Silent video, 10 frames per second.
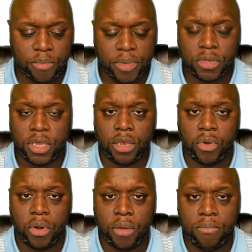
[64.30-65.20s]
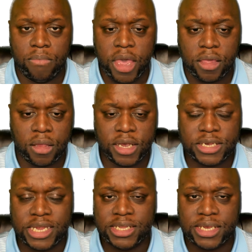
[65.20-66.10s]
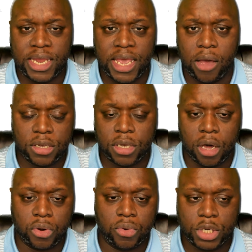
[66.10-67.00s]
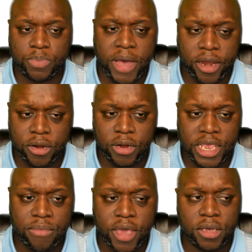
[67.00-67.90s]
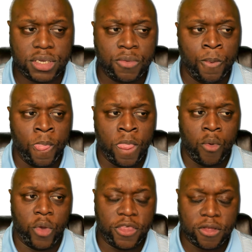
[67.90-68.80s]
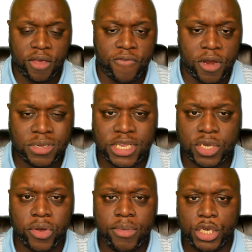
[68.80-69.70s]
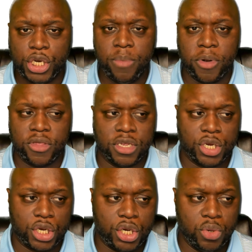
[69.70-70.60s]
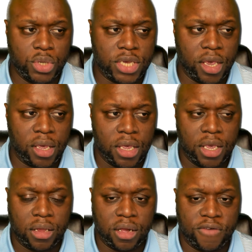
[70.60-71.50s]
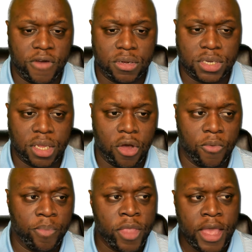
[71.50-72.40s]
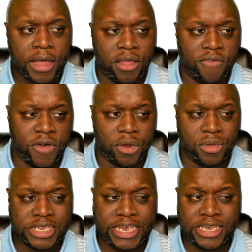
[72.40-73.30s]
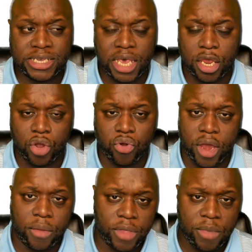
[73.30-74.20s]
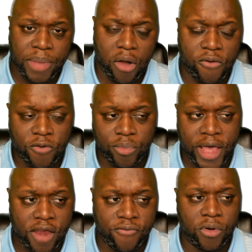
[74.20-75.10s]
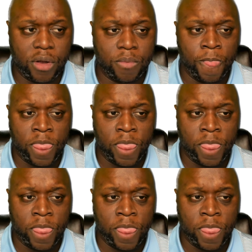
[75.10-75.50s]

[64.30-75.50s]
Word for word: building your mailing list and sending out autoresponder emails, with ClickFunnels, it's going to be cheaper than just using ClickFunnels alone. ClickFunnels is an incredibly powerful platform.